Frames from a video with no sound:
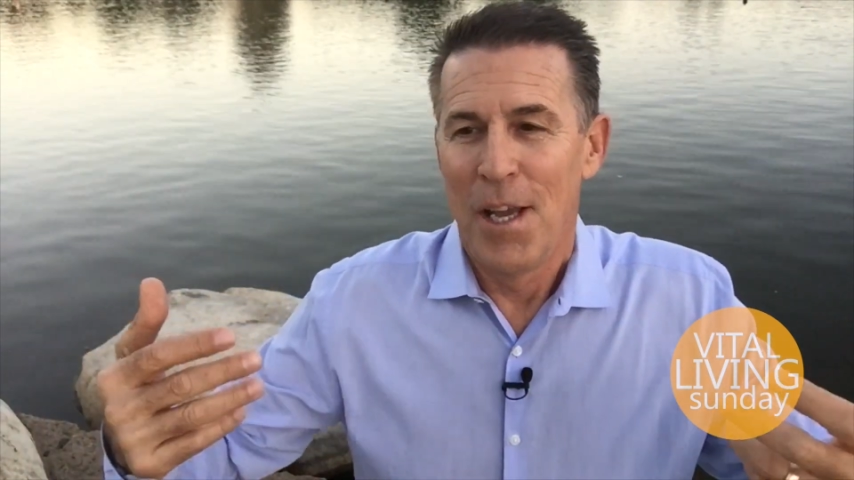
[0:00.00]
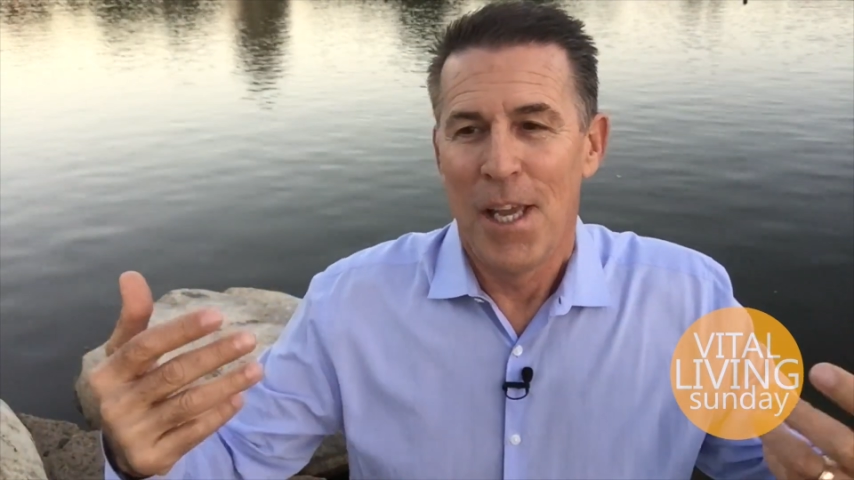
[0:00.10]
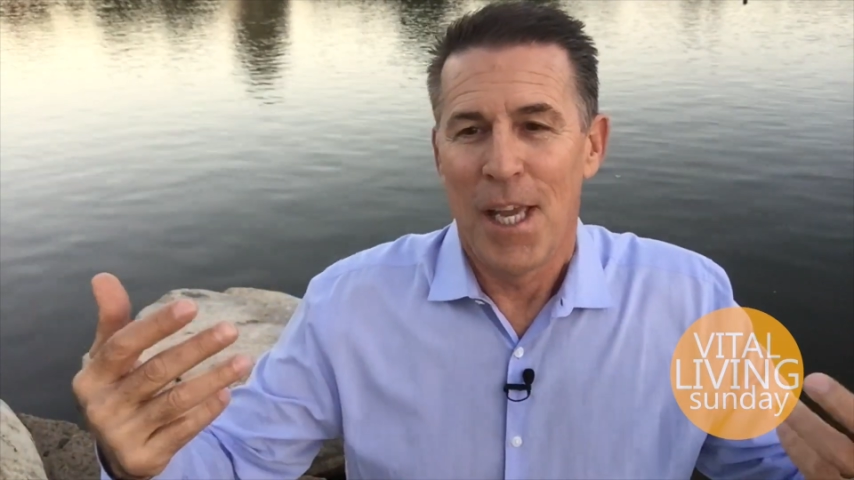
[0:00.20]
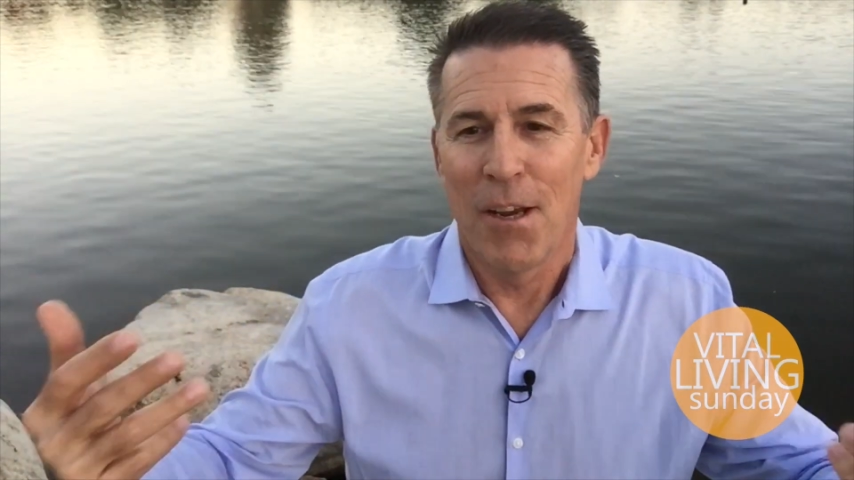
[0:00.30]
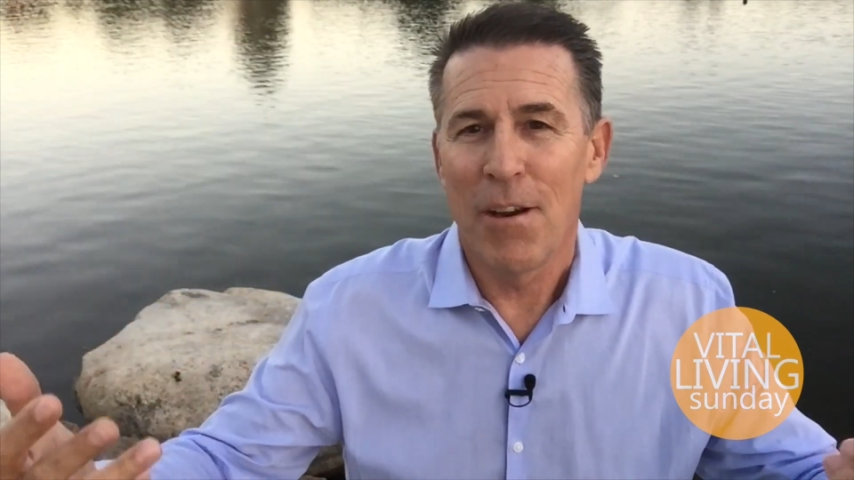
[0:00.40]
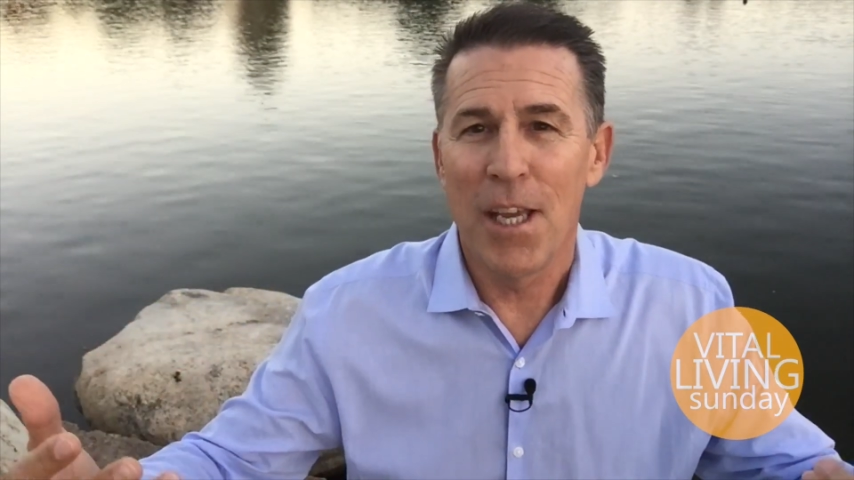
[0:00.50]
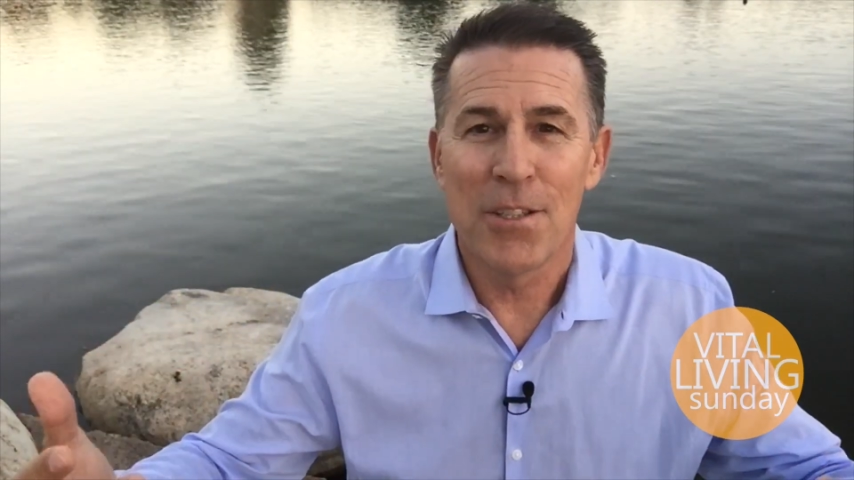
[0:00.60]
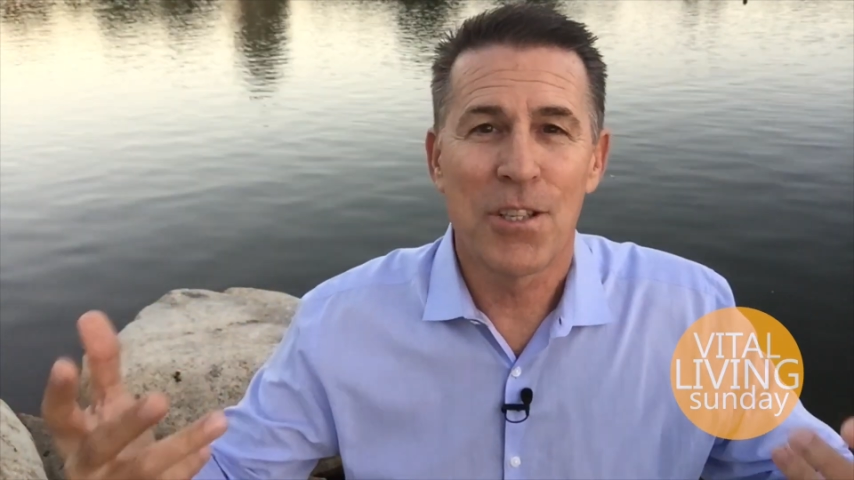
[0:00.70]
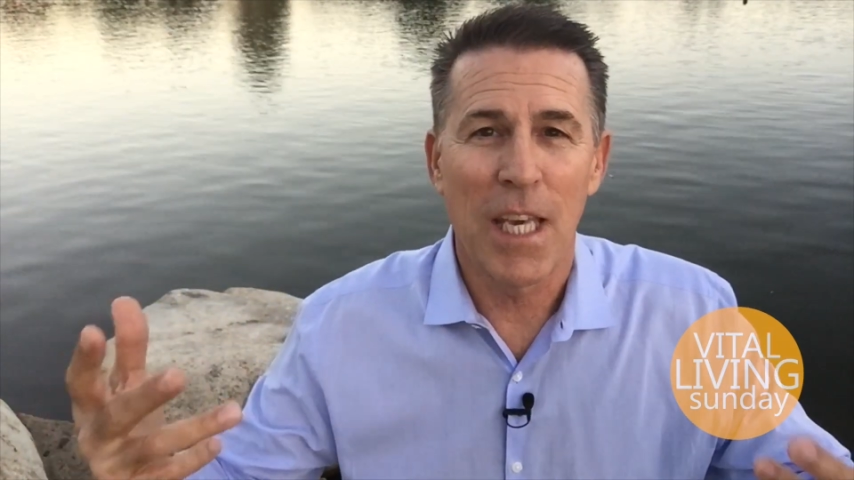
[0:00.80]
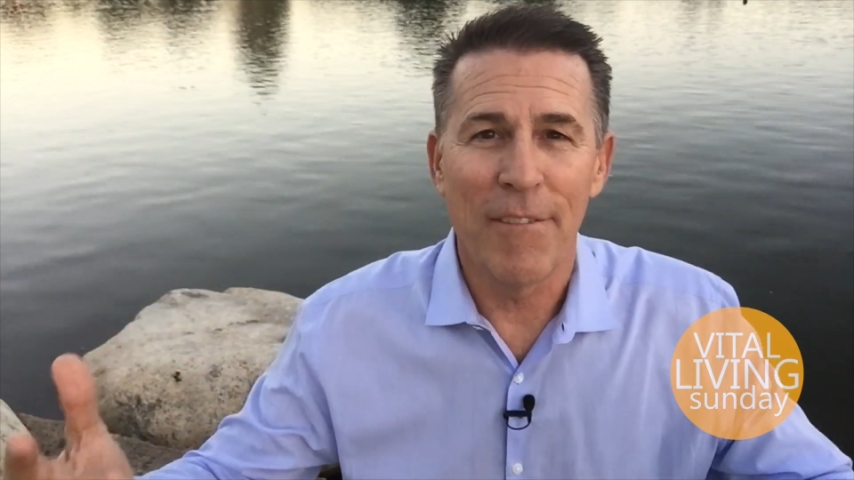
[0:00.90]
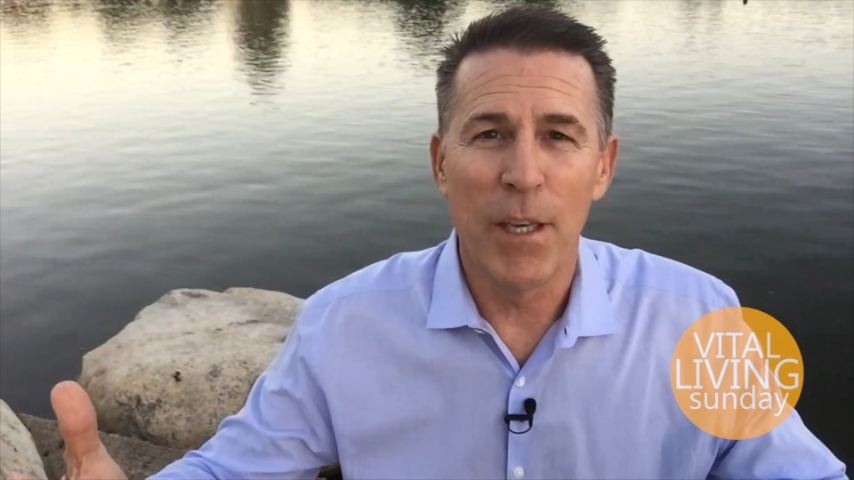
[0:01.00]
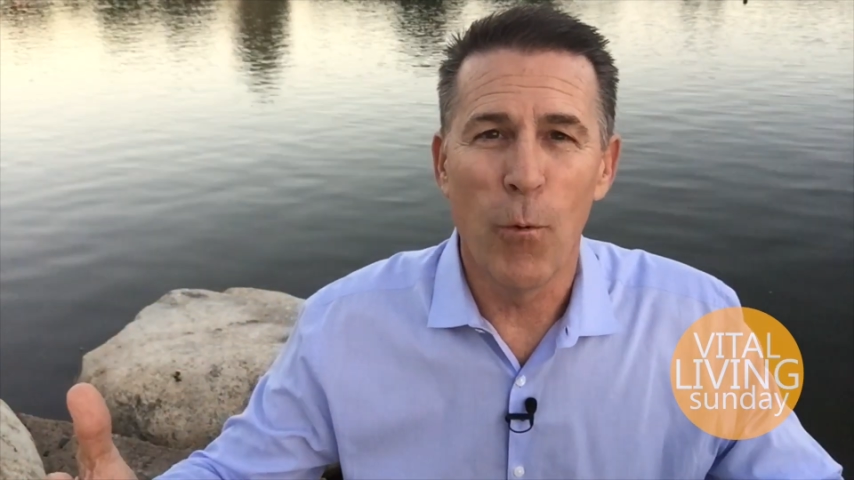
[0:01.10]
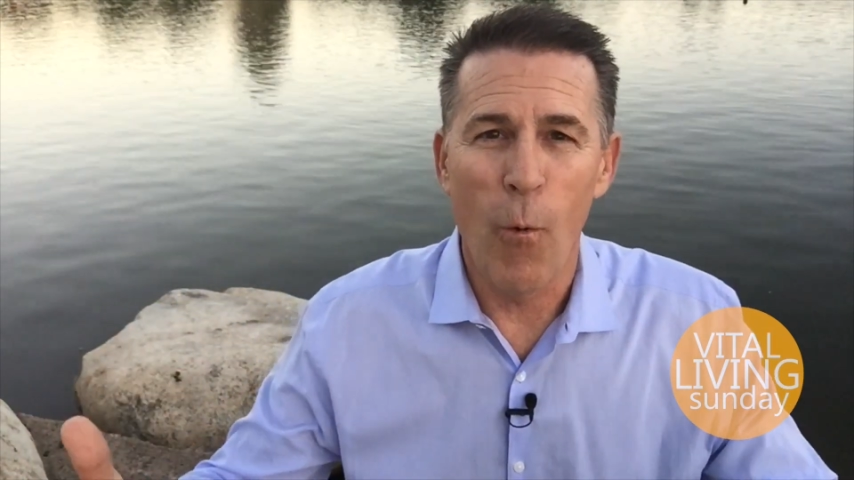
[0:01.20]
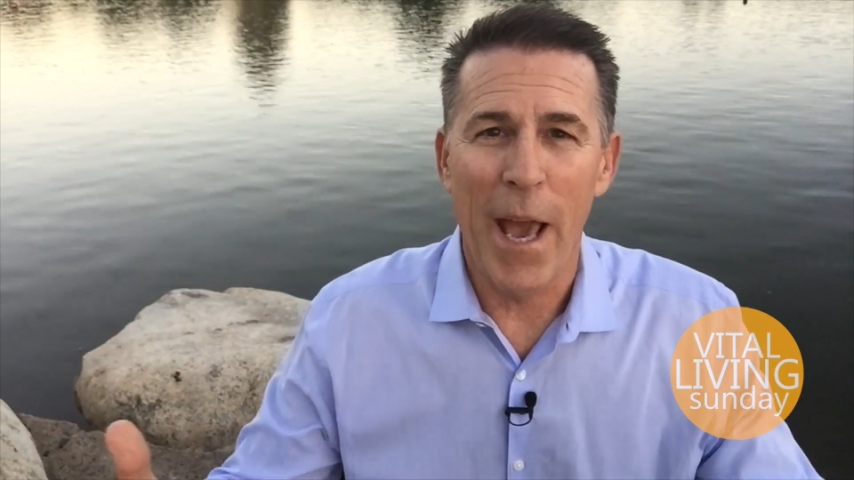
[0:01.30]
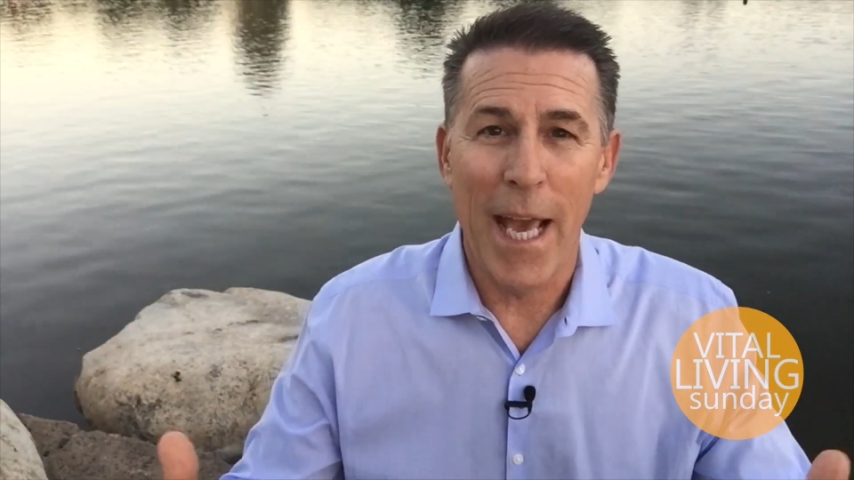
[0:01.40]
Here he is giving
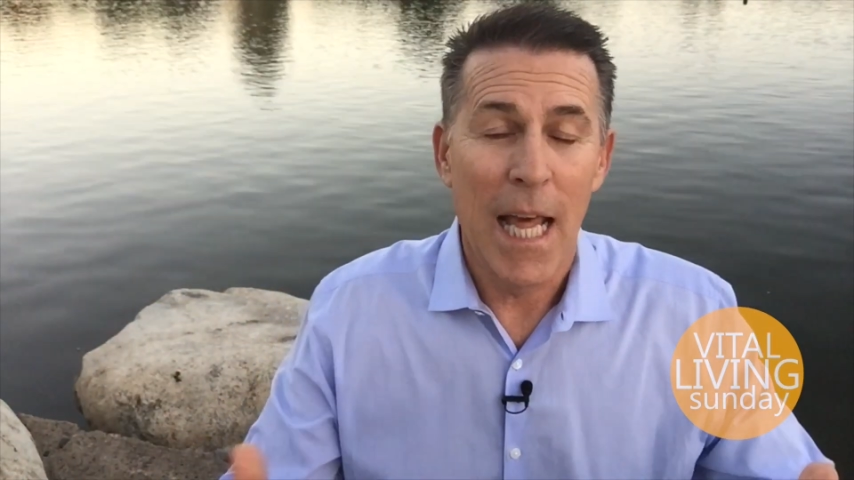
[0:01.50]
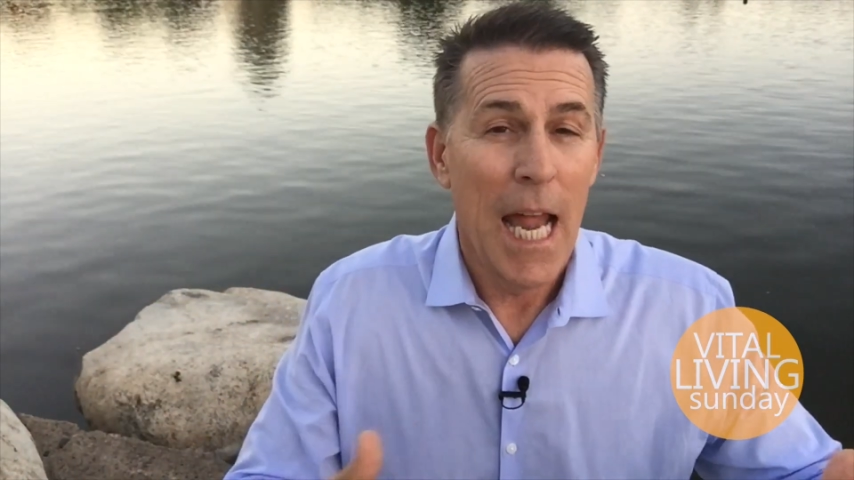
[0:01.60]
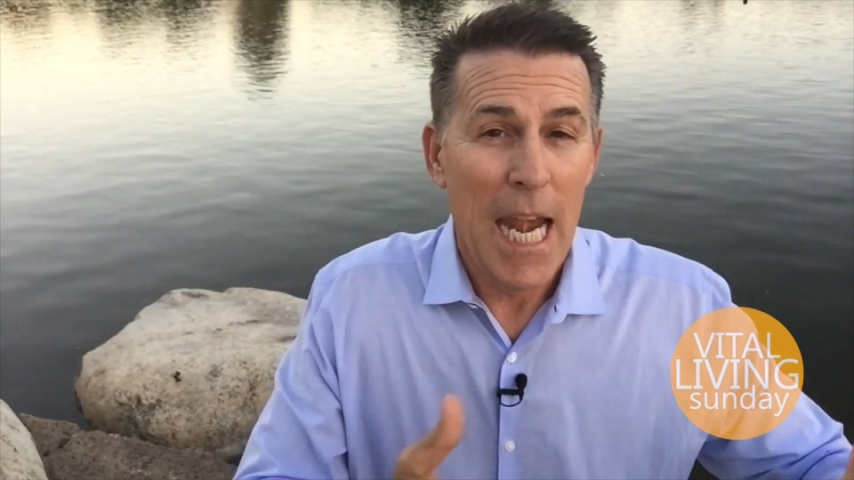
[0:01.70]
away